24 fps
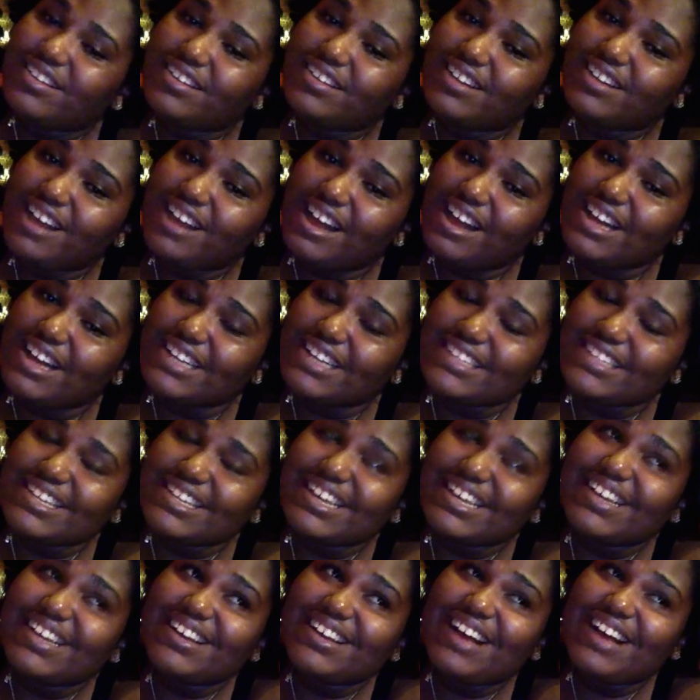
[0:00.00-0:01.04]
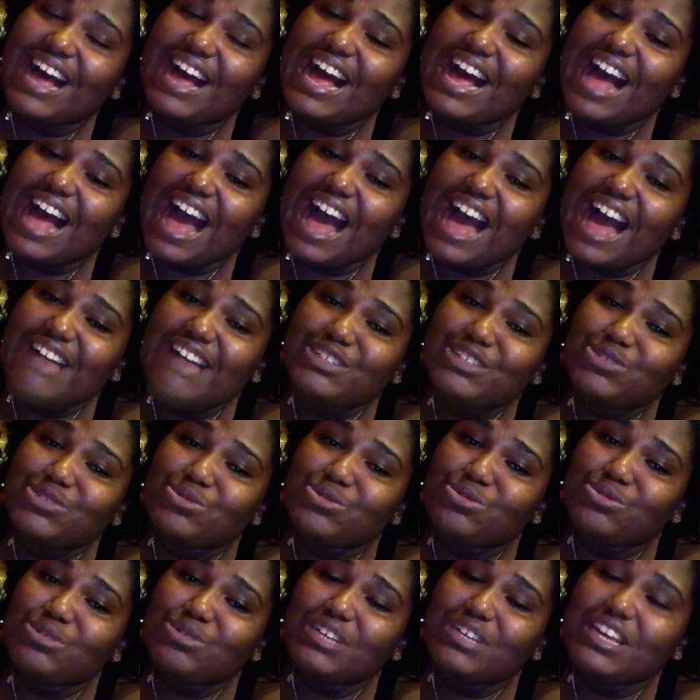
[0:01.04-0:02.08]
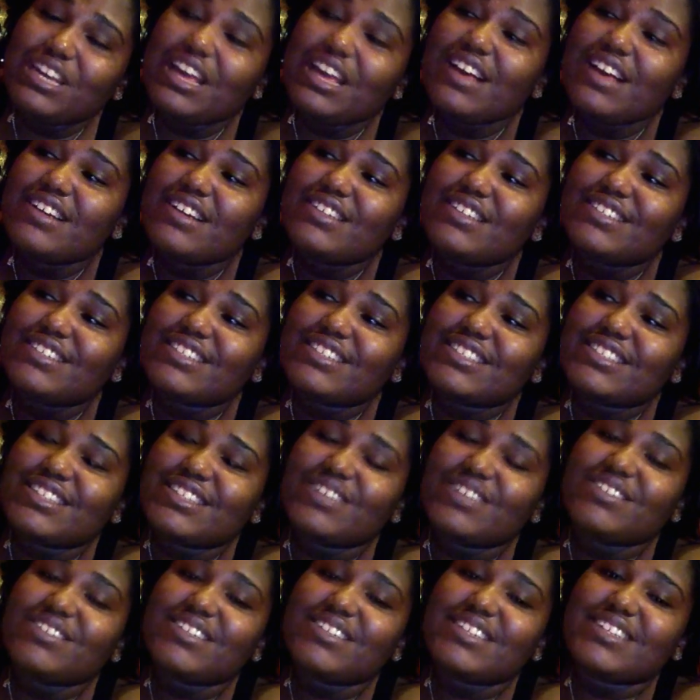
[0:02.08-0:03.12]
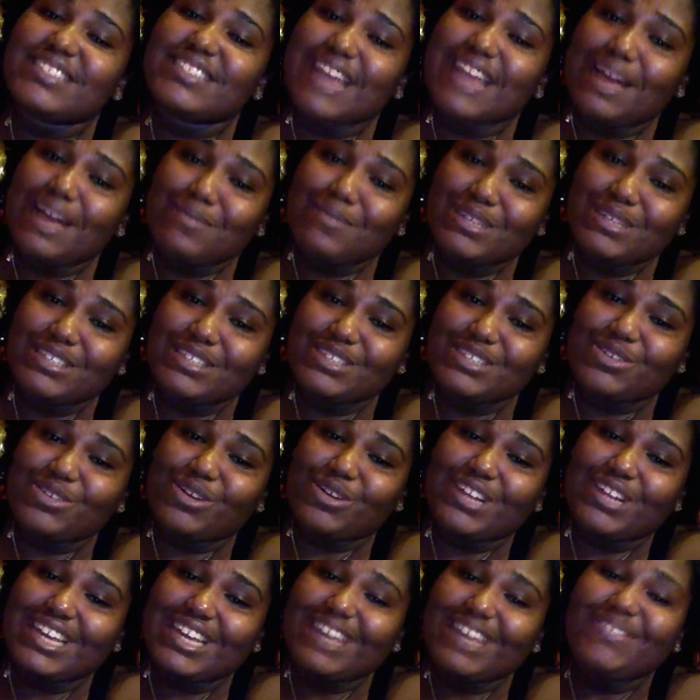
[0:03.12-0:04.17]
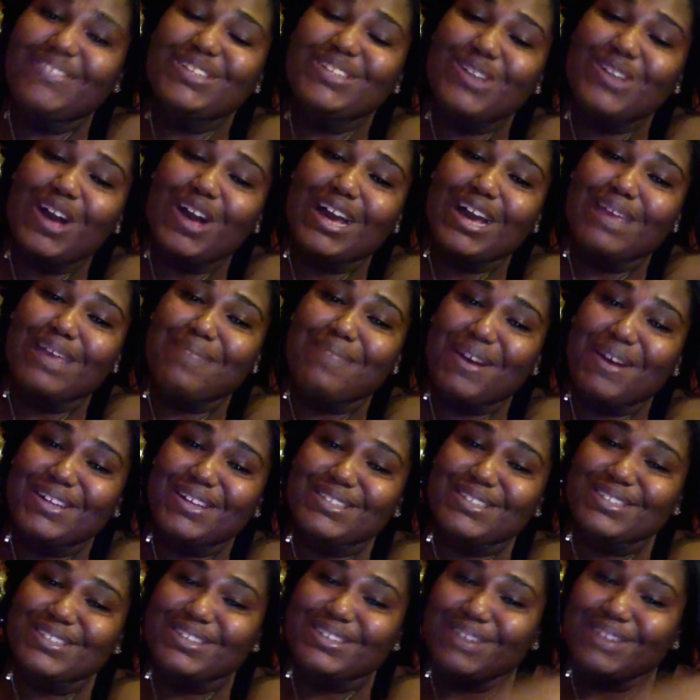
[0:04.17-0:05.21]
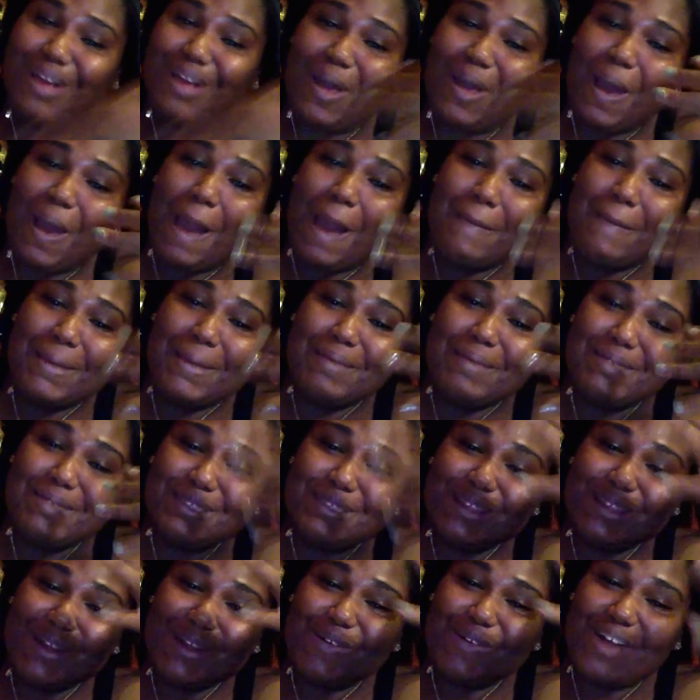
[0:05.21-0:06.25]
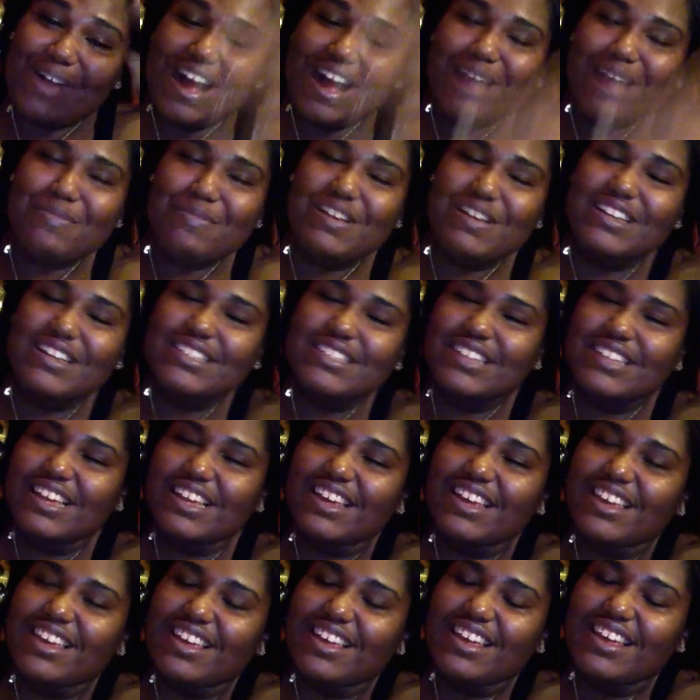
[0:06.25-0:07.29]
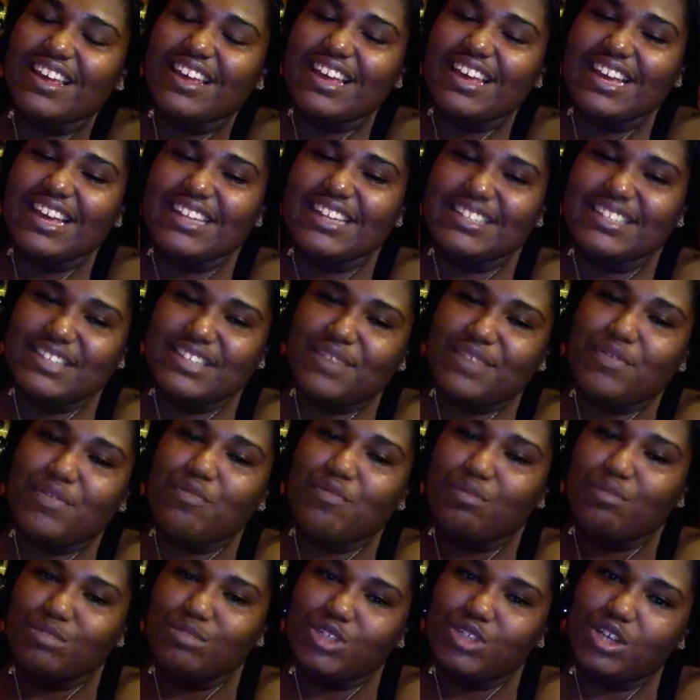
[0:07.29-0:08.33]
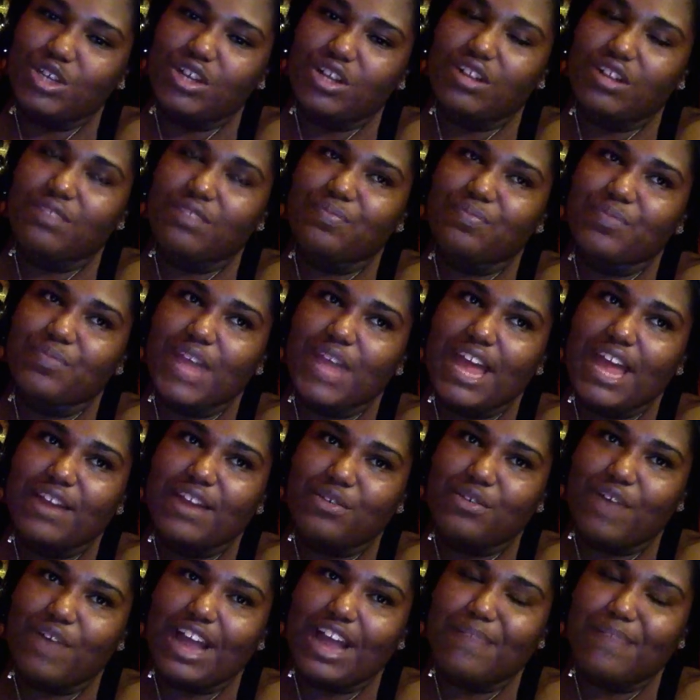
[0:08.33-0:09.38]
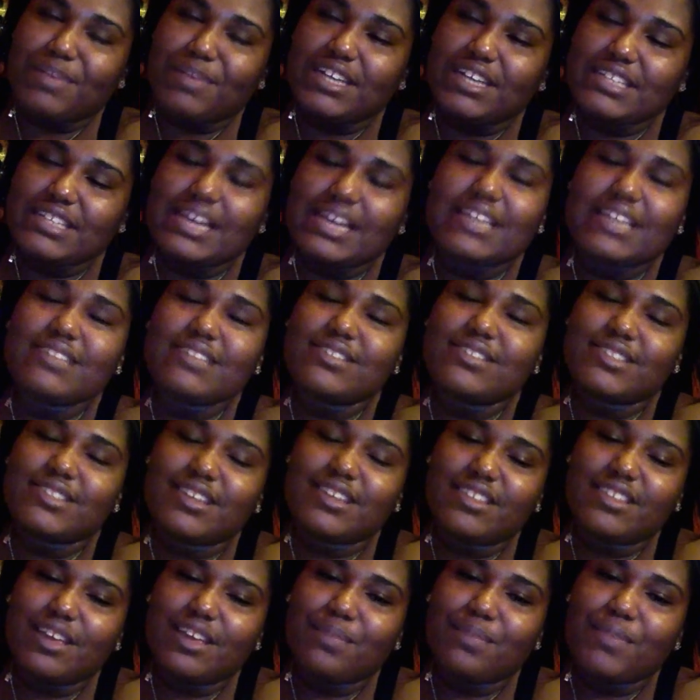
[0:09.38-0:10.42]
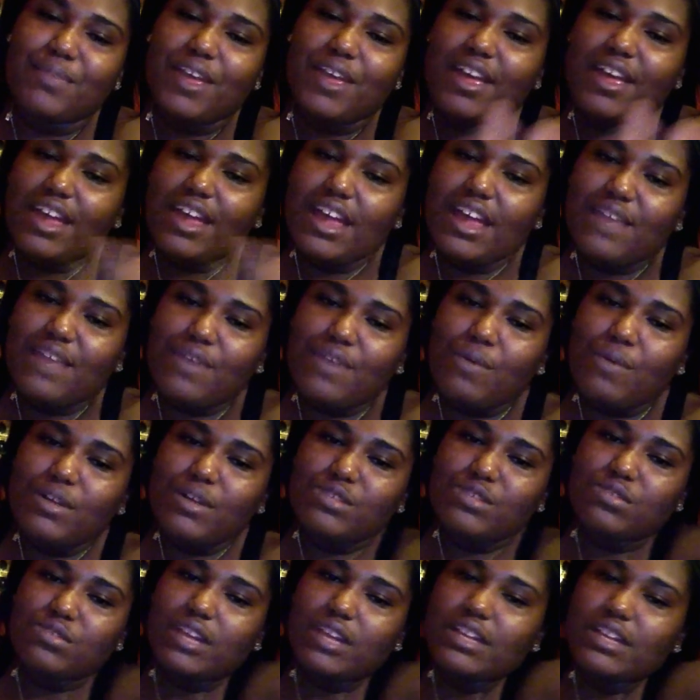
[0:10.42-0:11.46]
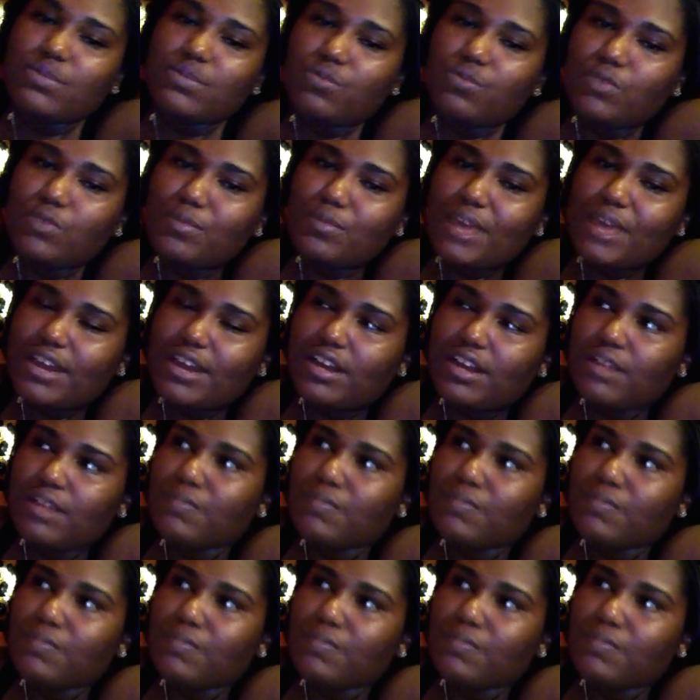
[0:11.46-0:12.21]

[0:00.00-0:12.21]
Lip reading: God, like, I truly, still to this day, I miss this girl. Like, even talking about it is gonna make me start crying because, like, it's different from Jill and Greg because I can see them if I want to. Like, we met up